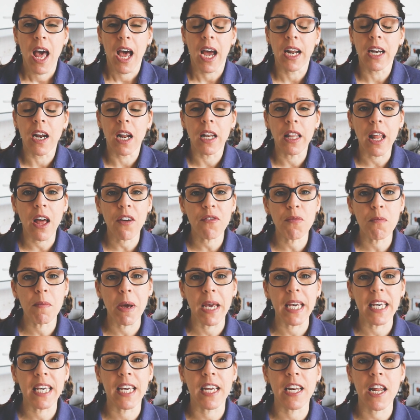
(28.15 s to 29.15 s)
And I love
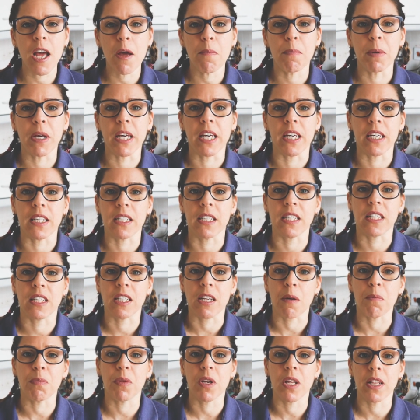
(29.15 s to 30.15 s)
making it because it's
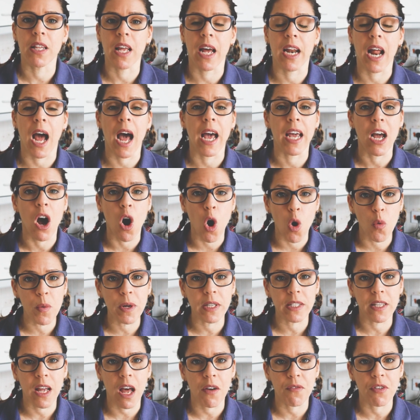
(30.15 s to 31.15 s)
something that I
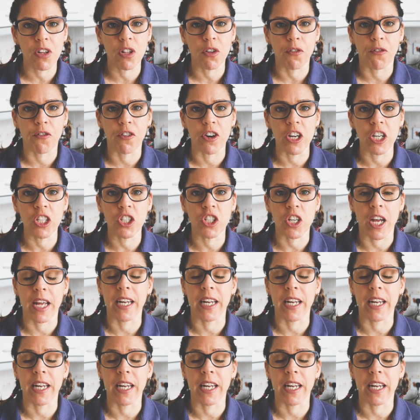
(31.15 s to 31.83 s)
always have in the fridge